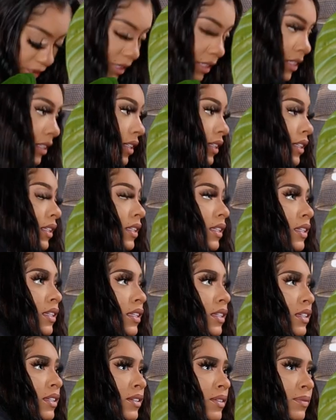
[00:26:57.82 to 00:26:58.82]

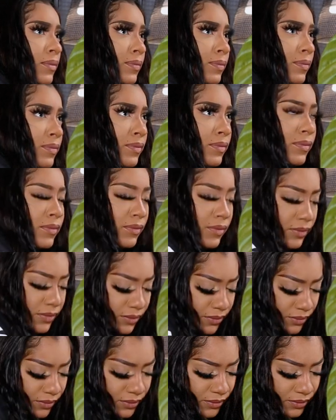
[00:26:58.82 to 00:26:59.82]

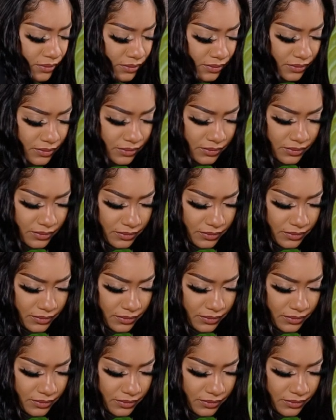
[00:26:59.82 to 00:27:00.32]
(silence)